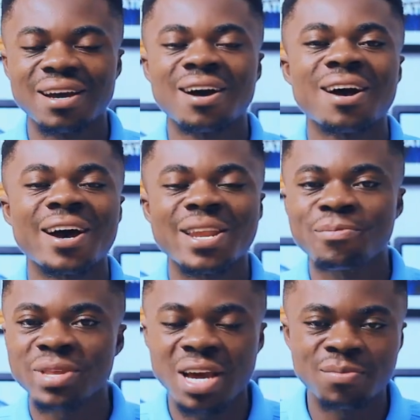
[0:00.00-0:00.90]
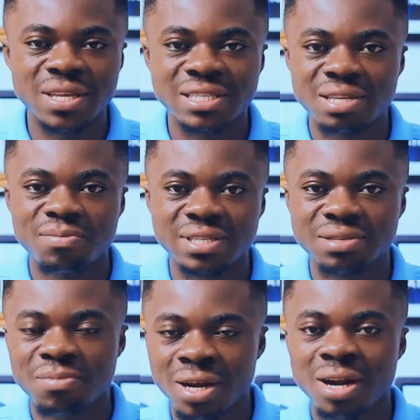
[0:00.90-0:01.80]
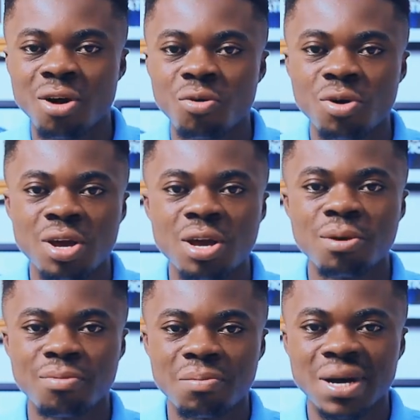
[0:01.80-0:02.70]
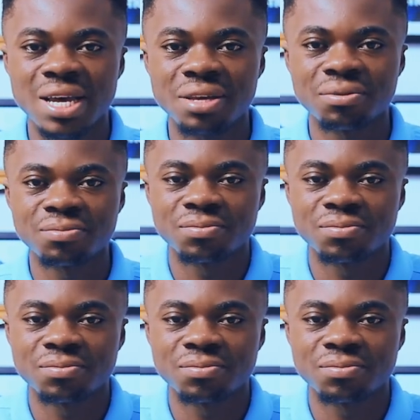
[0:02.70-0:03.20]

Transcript: Aha, and I'm the update to BC, my crowd. Bye bye.